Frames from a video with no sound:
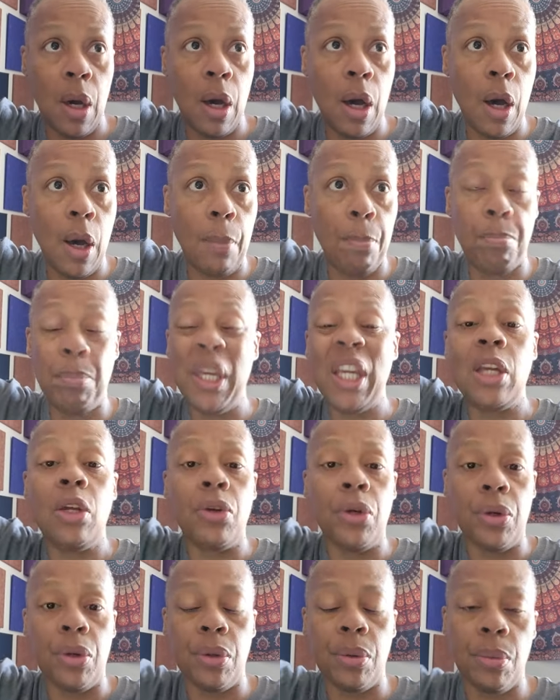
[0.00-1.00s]
a
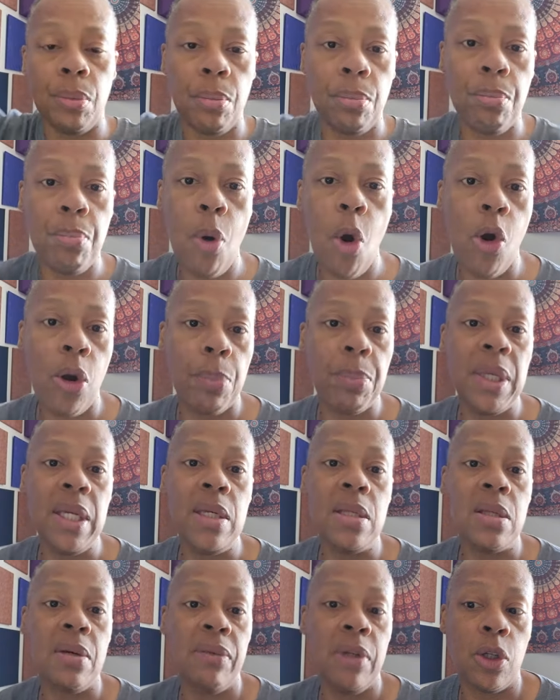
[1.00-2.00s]
bigger part
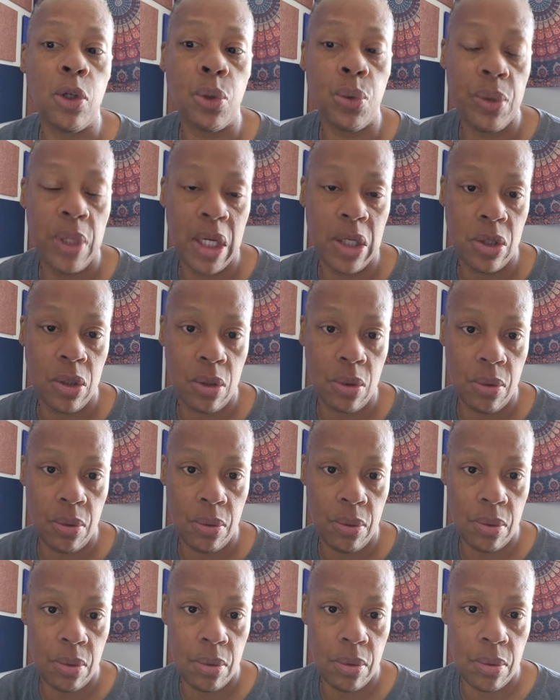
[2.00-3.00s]
piece of the creational
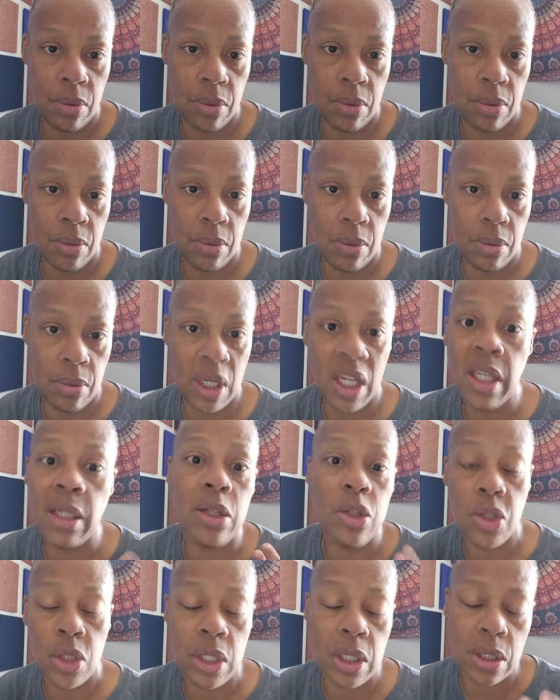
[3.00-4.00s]

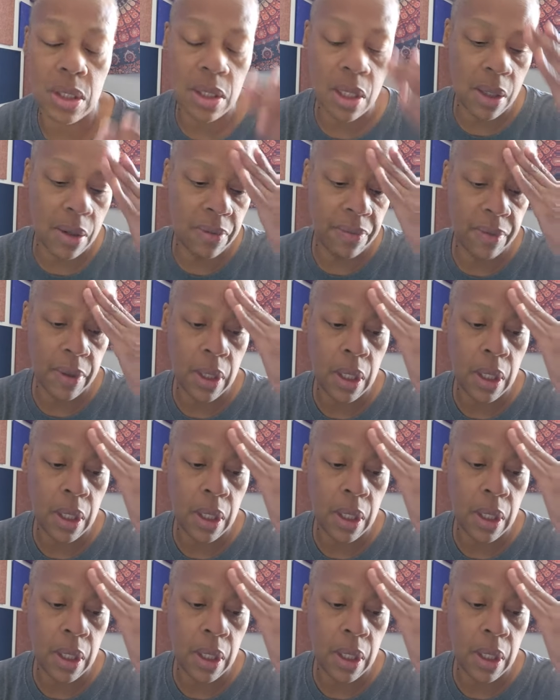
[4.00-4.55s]
energy itself.